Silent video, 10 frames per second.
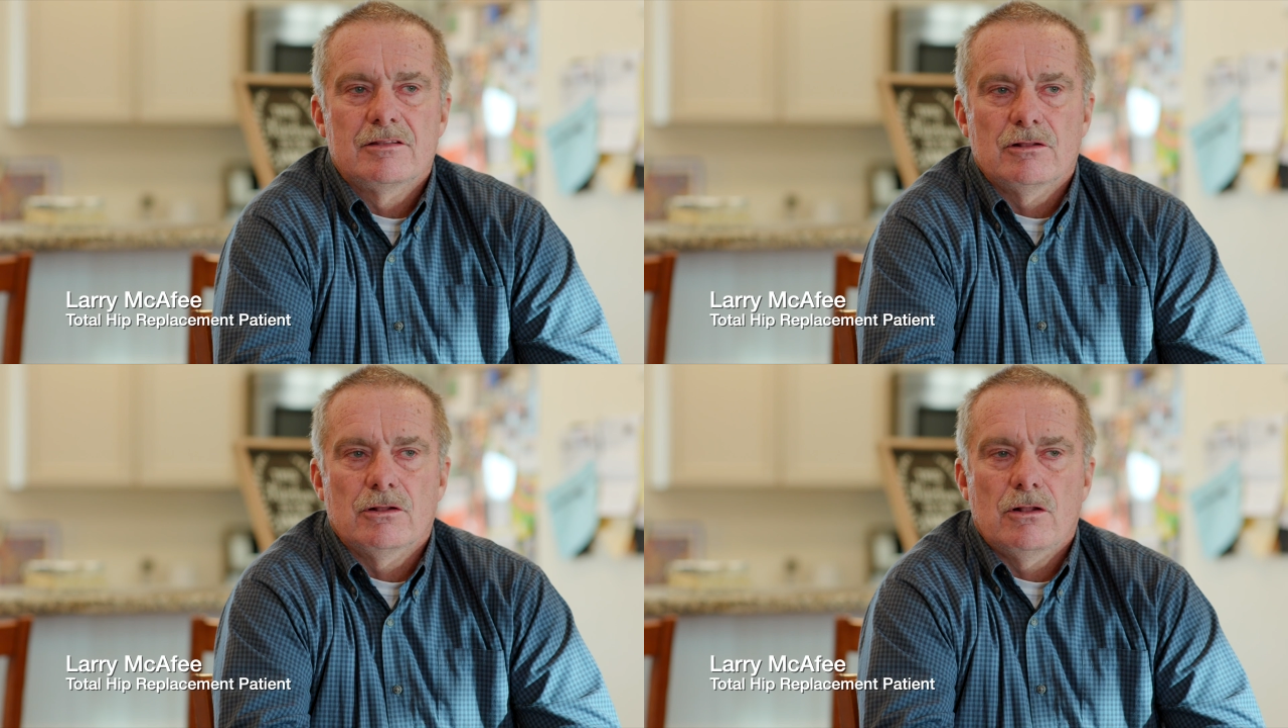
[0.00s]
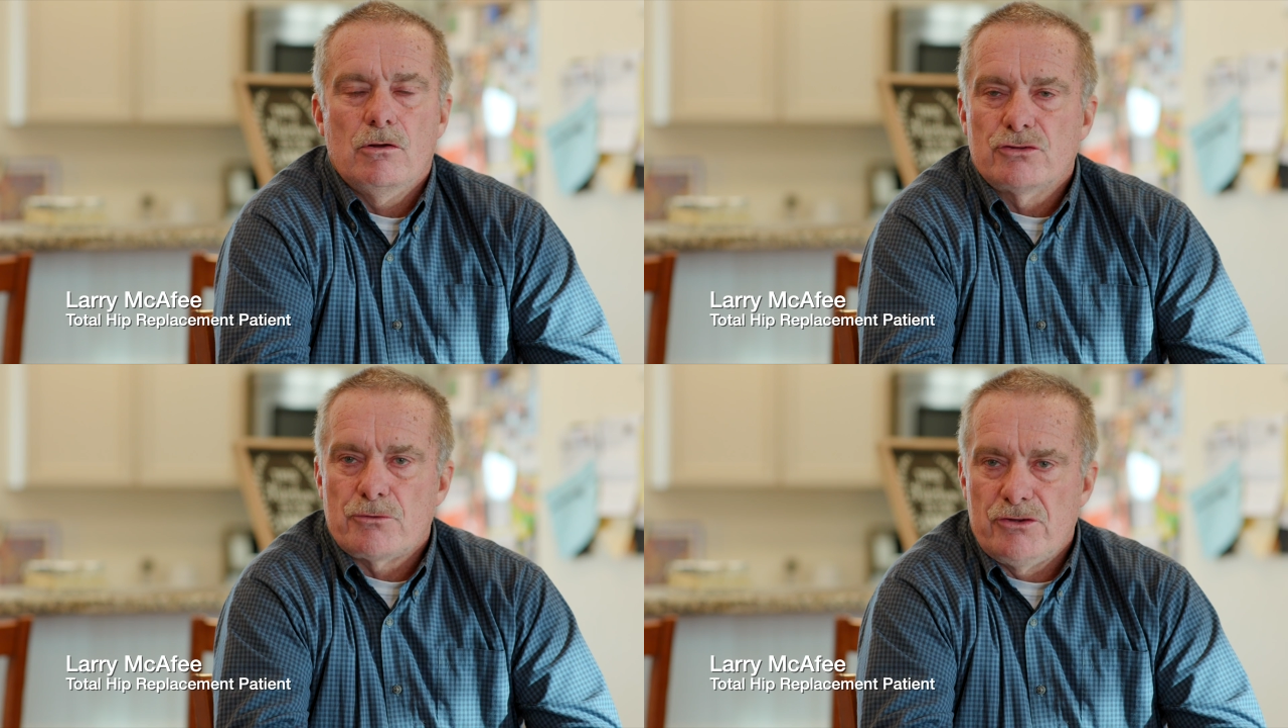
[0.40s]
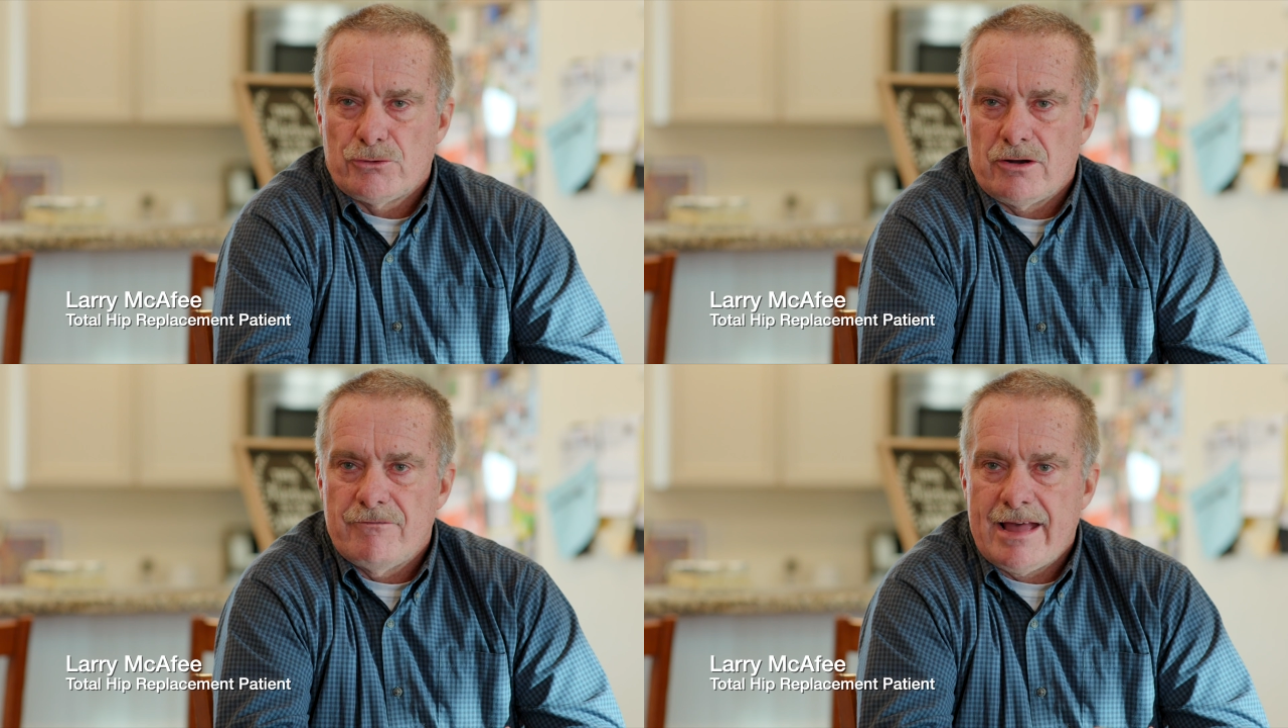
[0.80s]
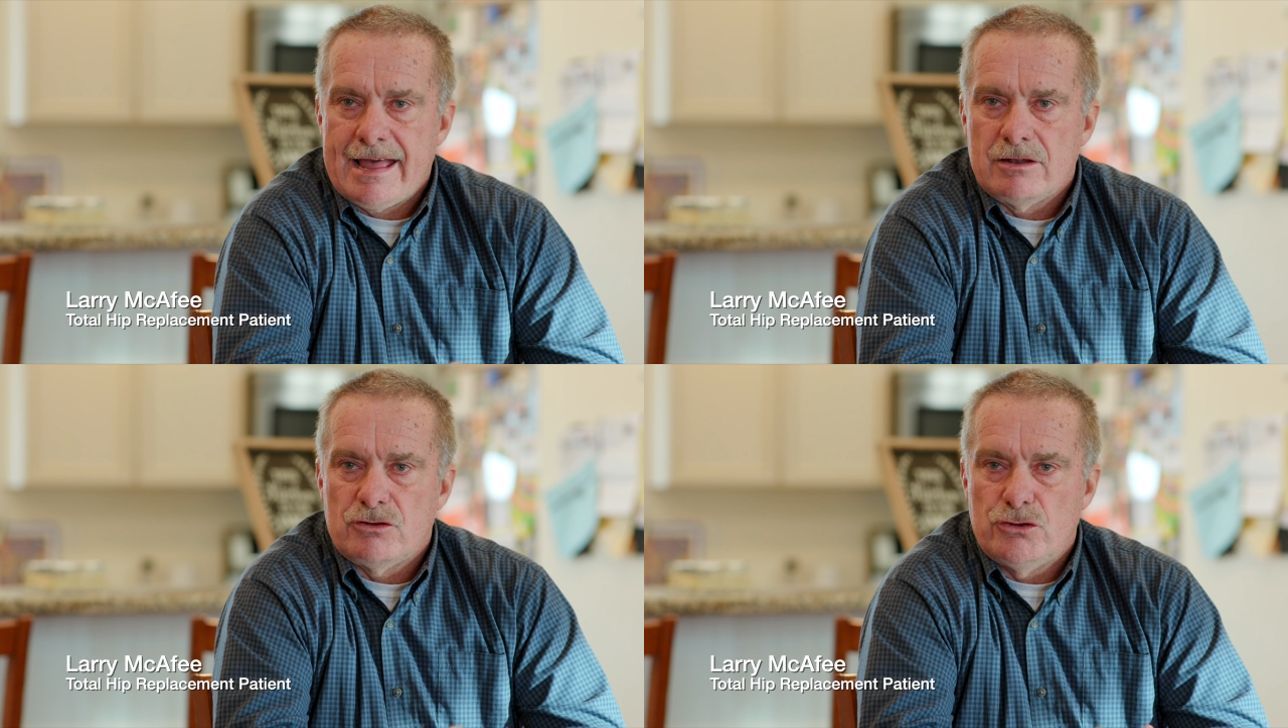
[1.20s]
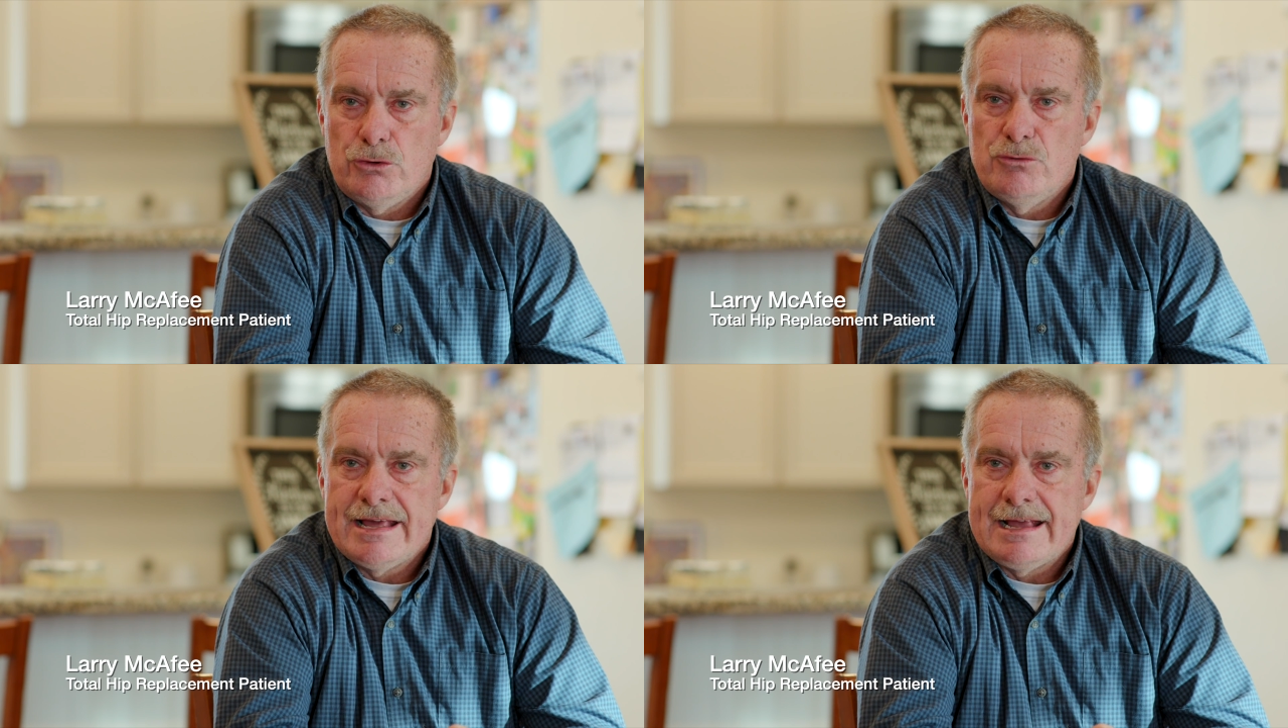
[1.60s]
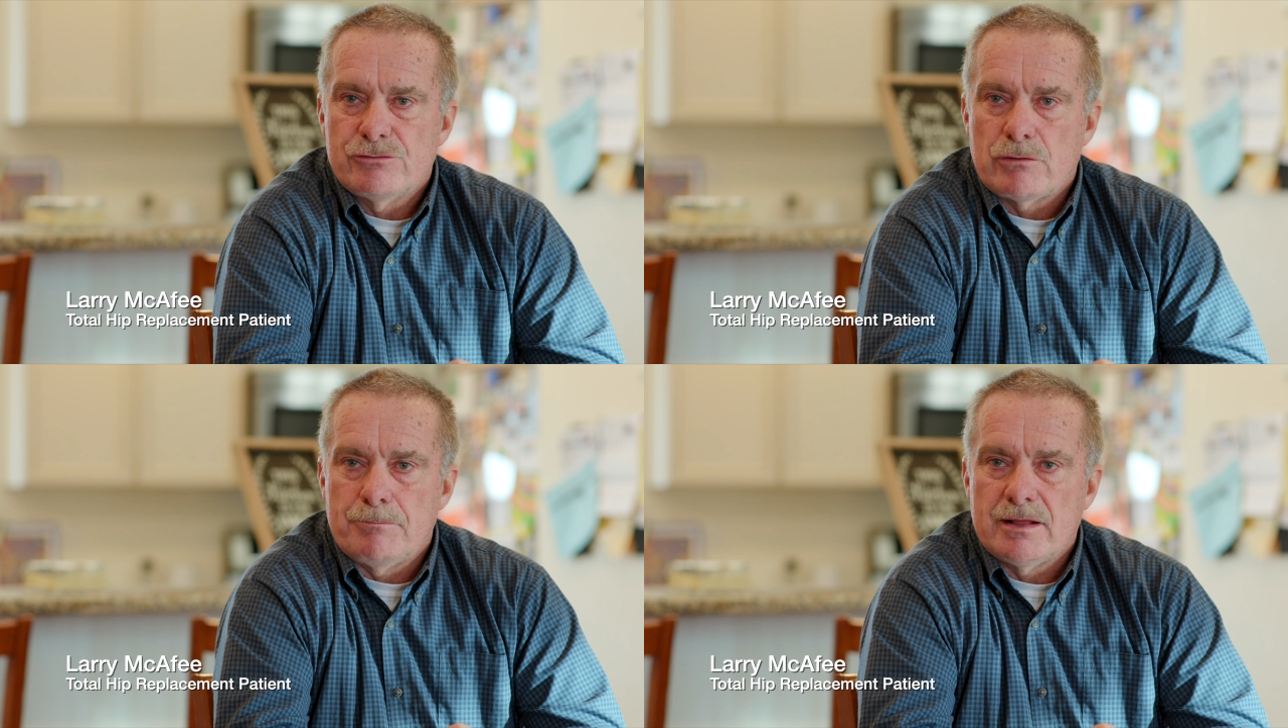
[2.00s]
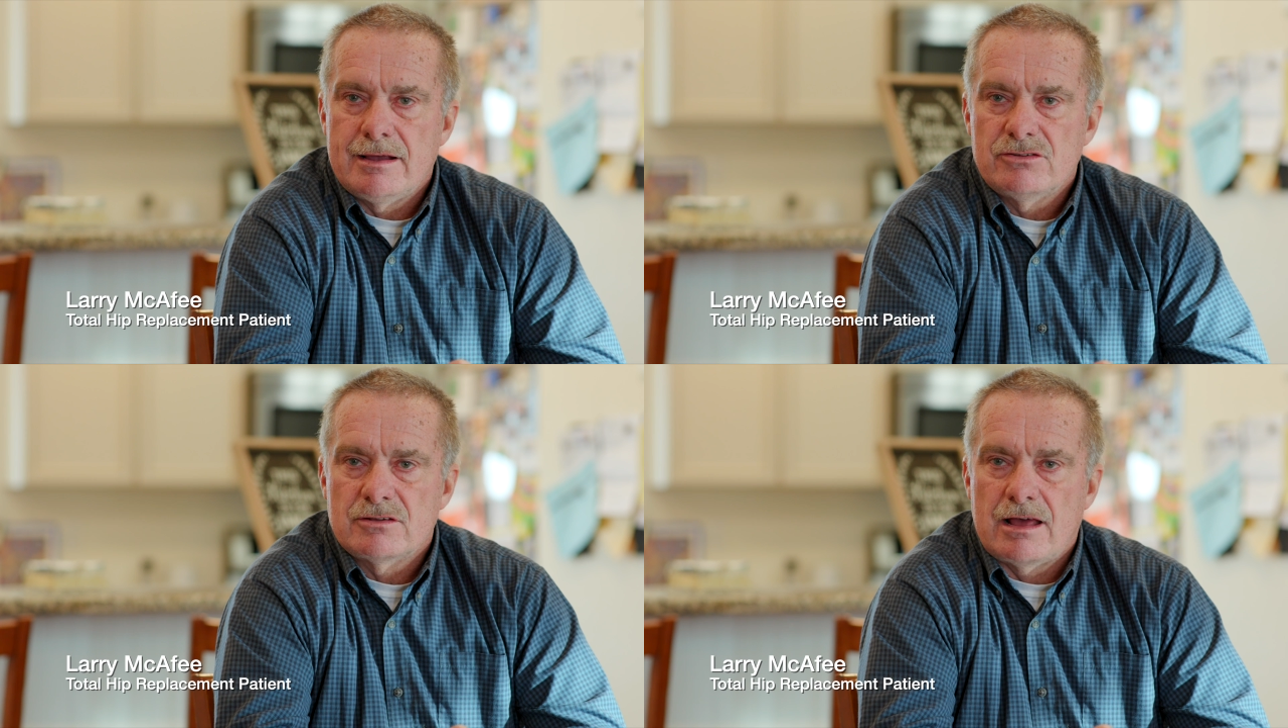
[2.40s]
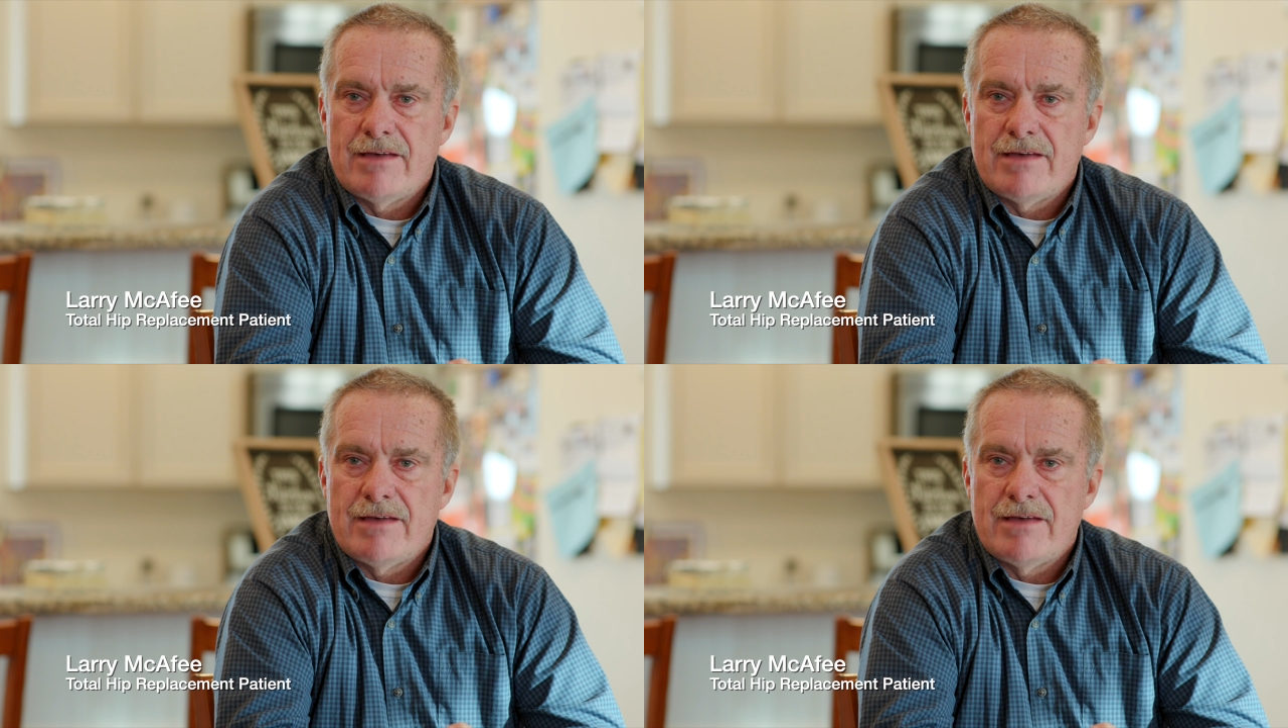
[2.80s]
Long story short, I've had 2 knees replaced.